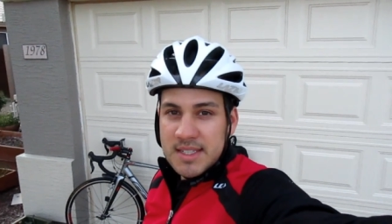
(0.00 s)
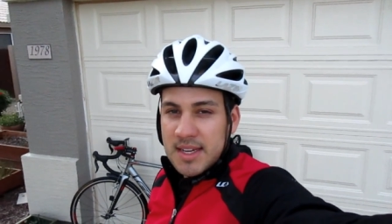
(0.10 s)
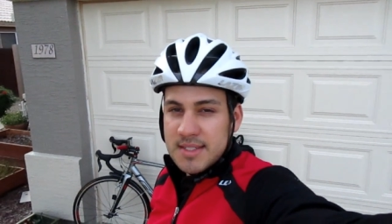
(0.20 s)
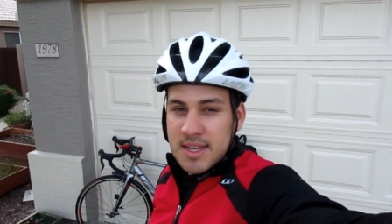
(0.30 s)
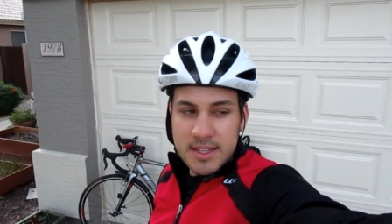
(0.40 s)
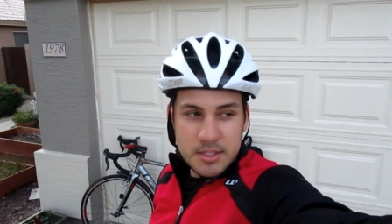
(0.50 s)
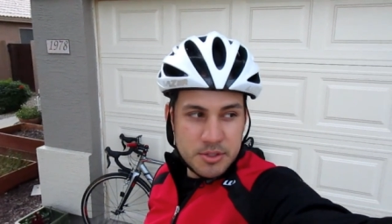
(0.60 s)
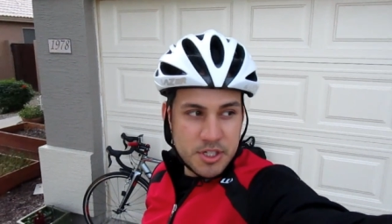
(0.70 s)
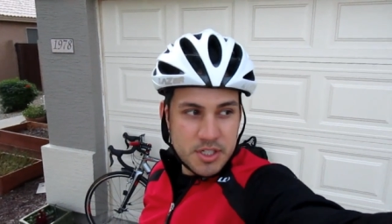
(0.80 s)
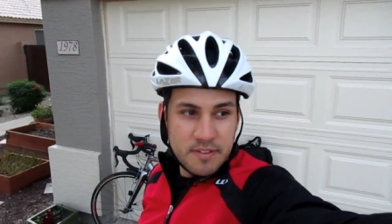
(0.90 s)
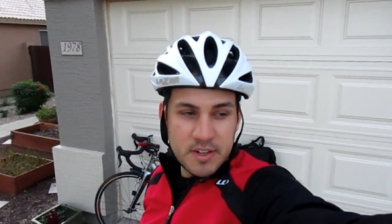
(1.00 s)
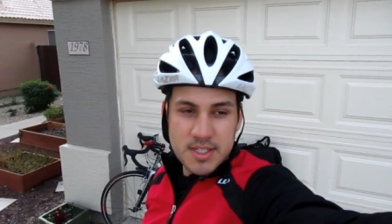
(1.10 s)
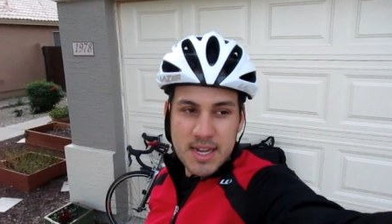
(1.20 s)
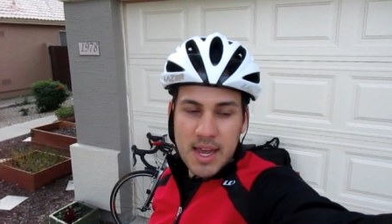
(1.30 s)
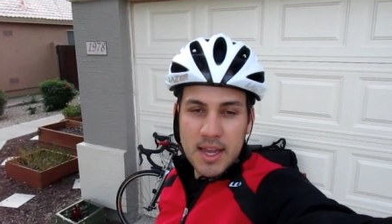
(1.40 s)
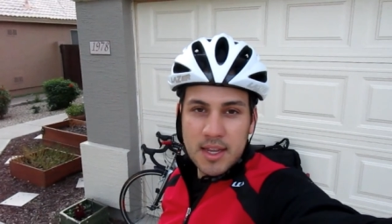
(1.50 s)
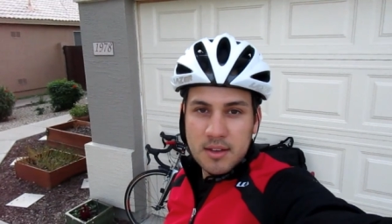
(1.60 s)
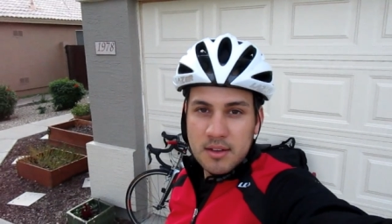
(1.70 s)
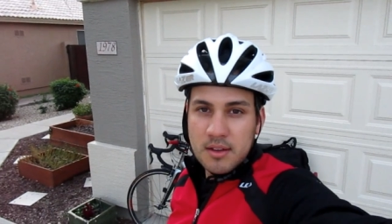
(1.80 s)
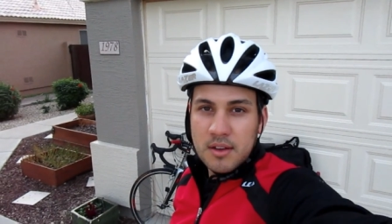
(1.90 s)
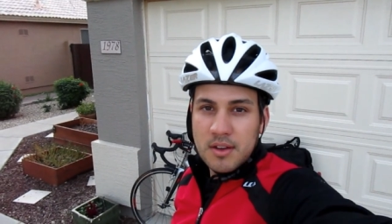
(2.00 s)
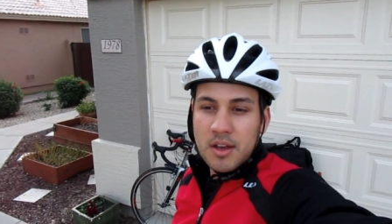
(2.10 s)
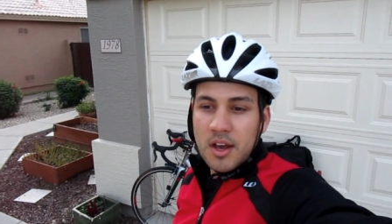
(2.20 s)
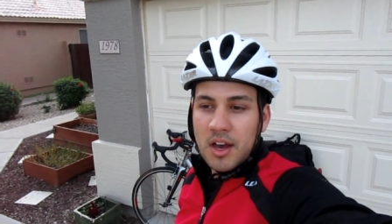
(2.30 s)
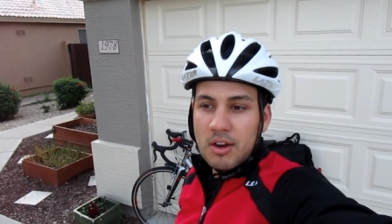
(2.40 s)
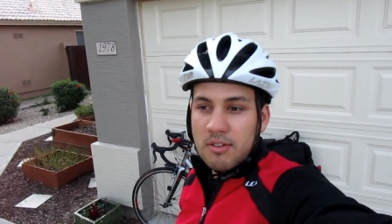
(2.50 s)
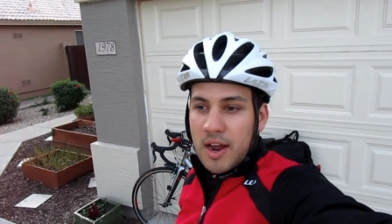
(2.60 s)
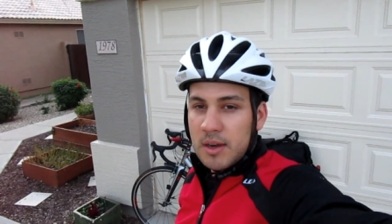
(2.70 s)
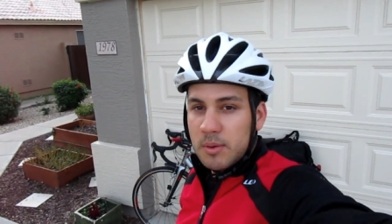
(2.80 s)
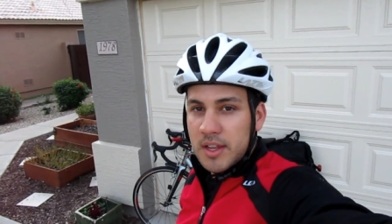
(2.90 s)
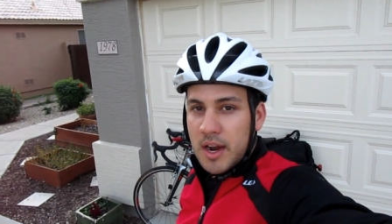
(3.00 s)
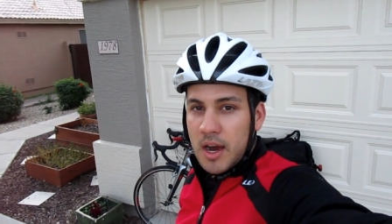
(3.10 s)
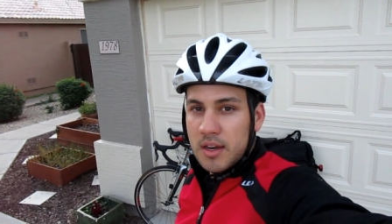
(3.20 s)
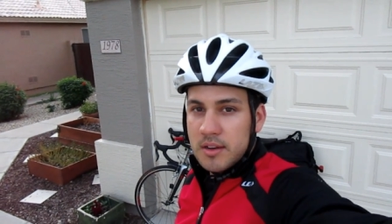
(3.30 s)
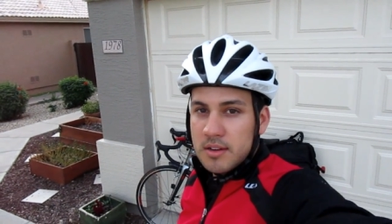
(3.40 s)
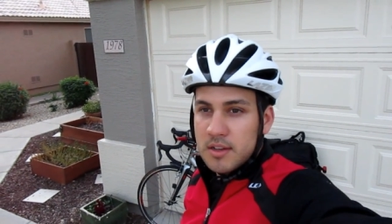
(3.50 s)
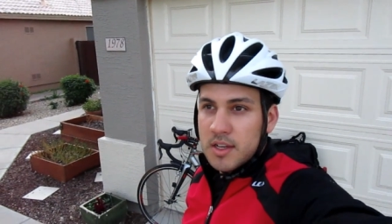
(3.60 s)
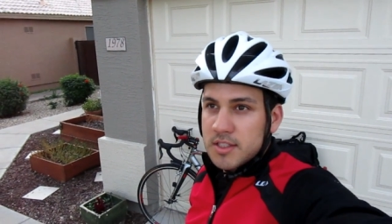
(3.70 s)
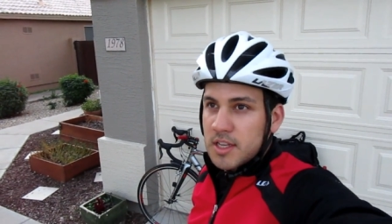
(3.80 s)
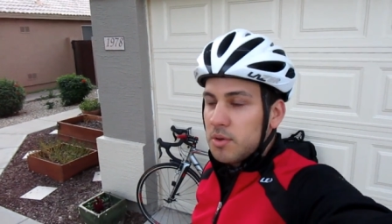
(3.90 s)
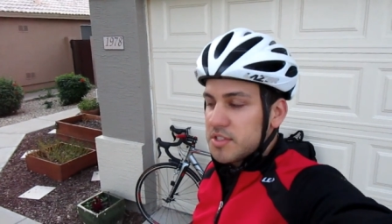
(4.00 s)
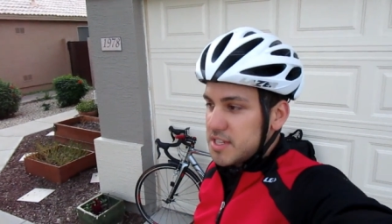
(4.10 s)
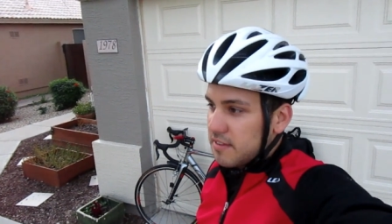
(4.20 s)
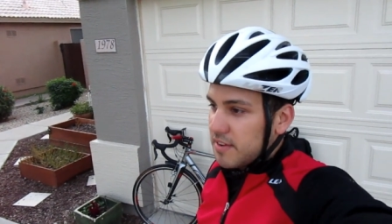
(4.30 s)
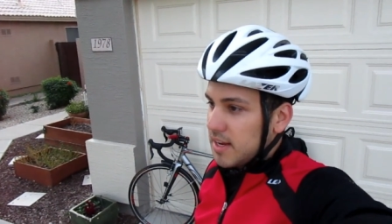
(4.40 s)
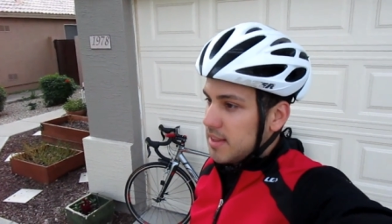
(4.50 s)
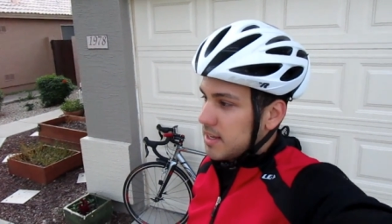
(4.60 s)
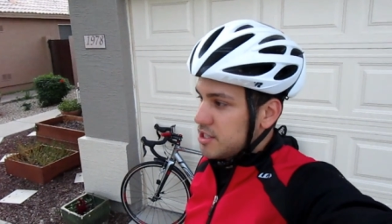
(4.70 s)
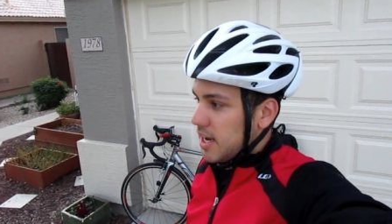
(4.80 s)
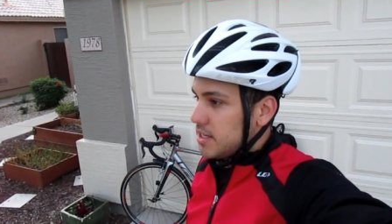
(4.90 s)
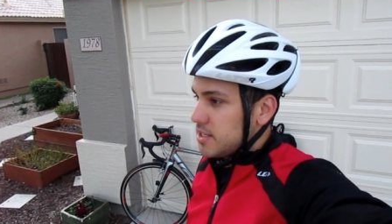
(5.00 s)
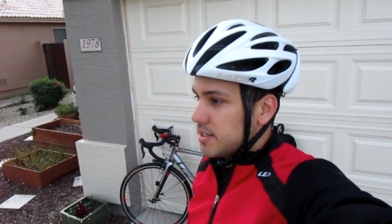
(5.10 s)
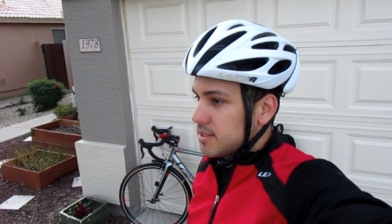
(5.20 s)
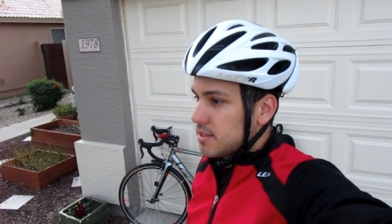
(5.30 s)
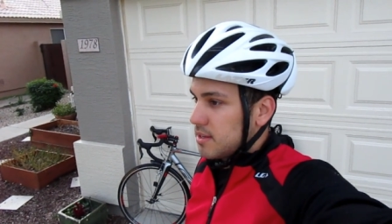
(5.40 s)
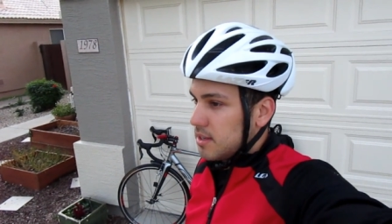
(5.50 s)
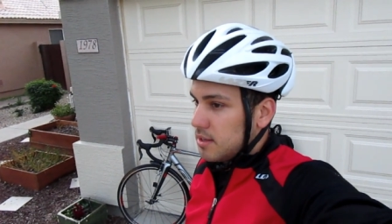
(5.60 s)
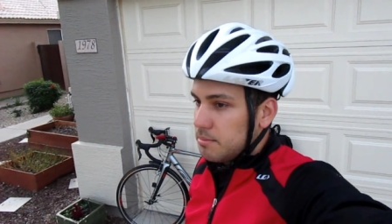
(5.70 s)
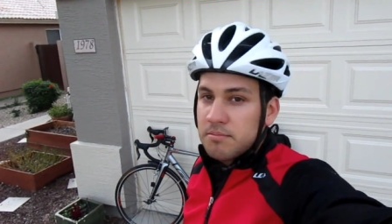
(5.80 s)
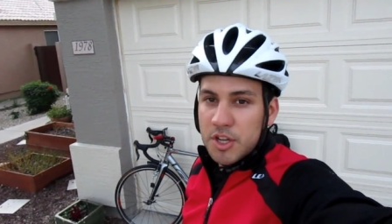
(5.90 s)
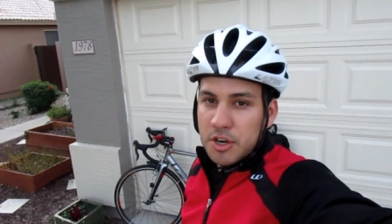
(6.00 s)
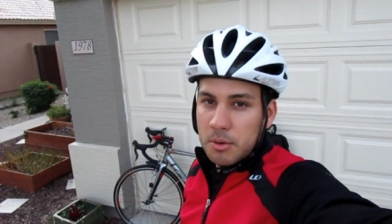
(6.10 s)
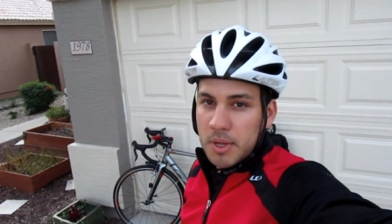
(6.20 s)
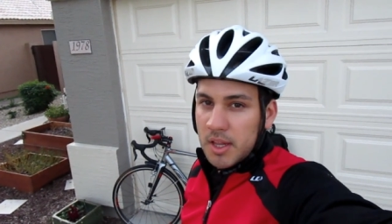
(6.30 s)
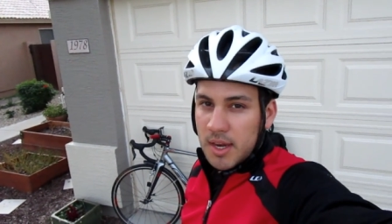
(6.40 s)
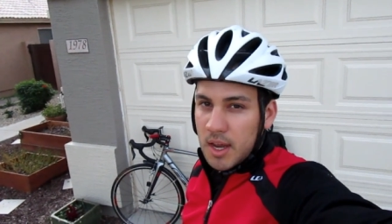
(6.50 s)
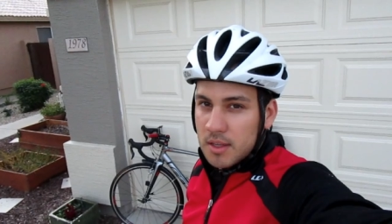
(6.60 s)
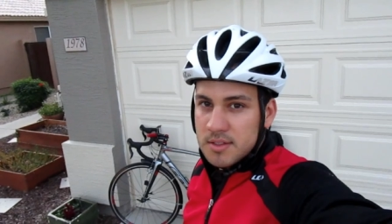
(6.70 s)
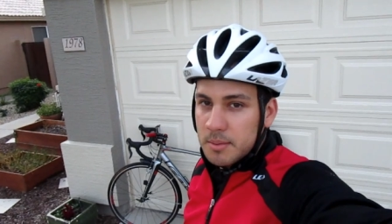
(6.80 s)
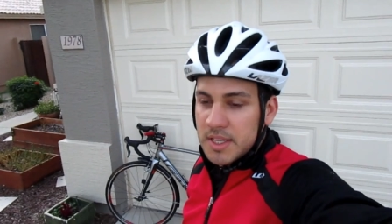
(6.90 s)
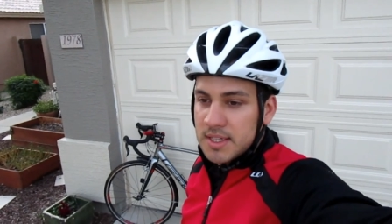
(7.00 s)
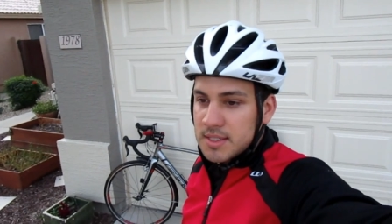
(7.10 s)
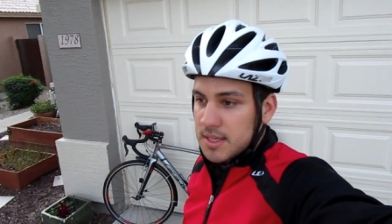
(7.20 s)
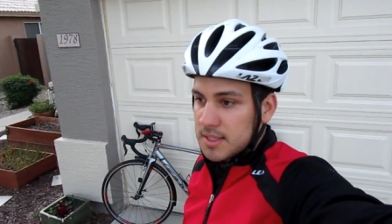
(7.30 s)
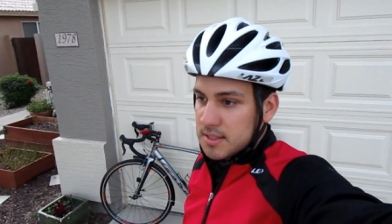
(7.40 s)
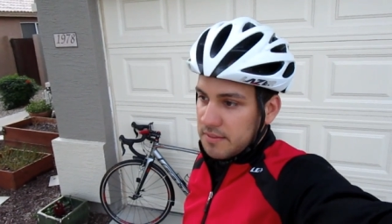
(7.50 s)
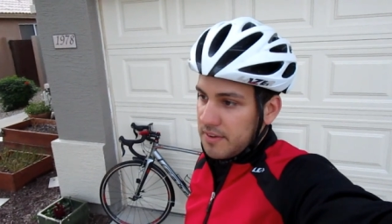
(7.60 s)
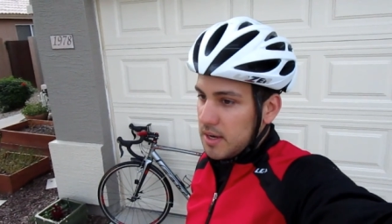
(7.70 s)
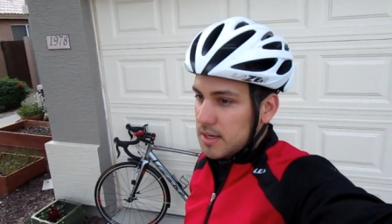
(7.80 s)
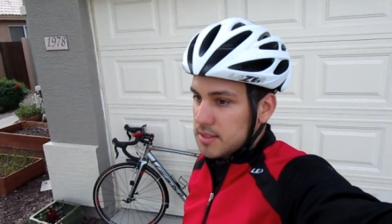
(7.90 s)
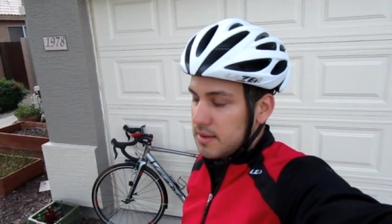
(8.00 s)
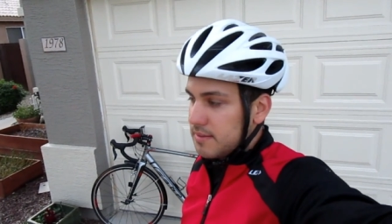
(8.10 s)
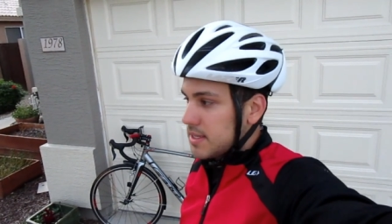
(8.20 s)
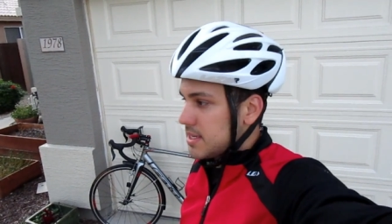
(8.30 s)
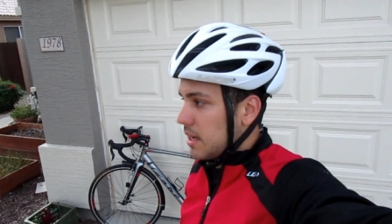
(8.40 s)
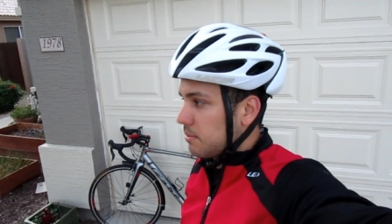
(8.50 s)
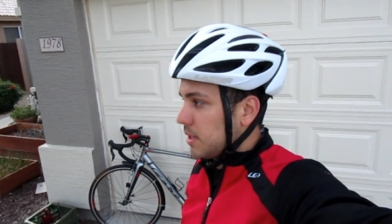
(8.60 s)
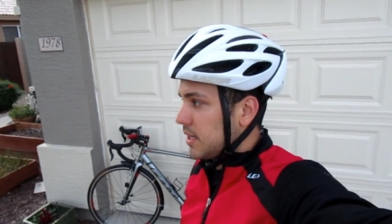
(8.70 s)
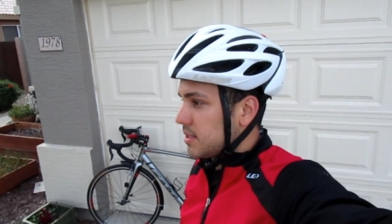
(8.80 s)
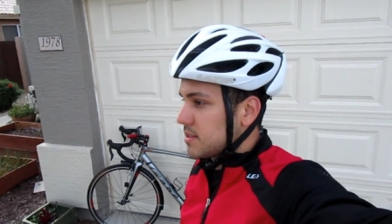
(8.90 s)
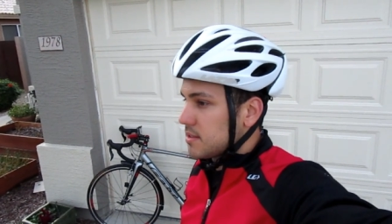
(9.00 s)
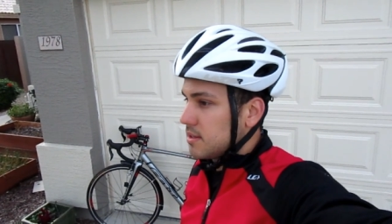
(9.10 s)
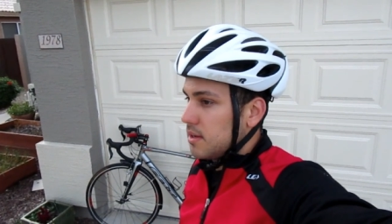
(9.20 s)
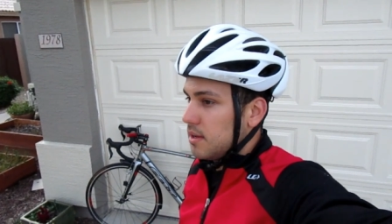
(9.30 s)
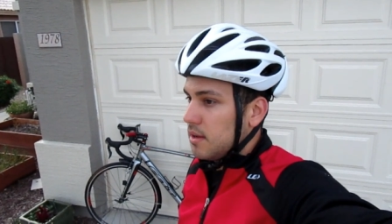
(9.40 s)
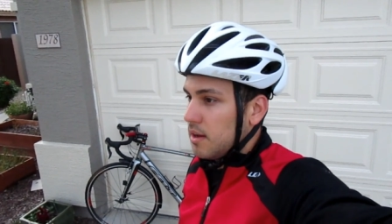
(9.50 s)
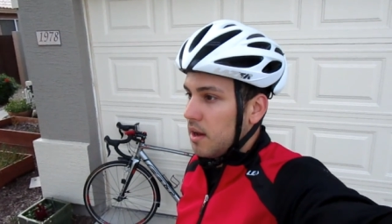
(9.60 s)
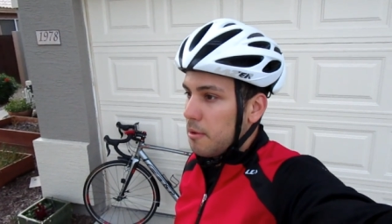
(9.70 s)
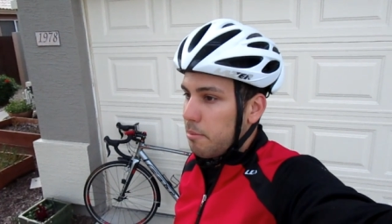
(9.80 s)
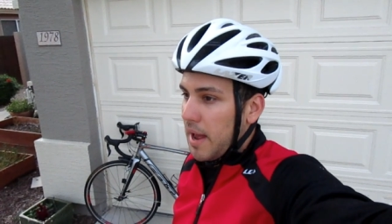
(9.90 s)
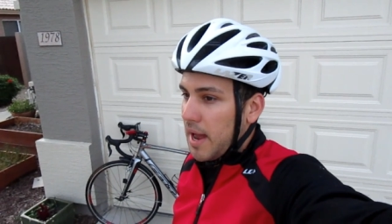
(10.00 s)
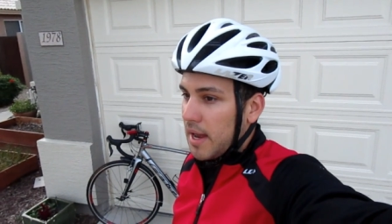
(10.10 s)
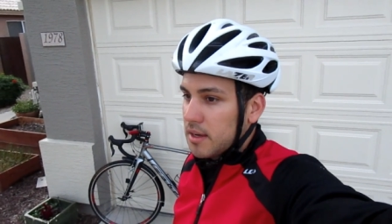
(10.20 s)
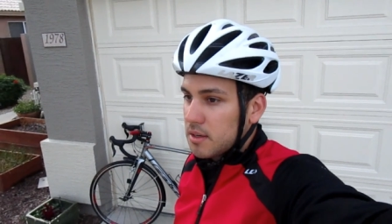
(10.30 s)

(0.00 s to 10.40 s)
Like I said, this was just the first day riding with it on, so we'll see if anything changes, the durability on some of these things, the fenders, see if they stay in place, the bag.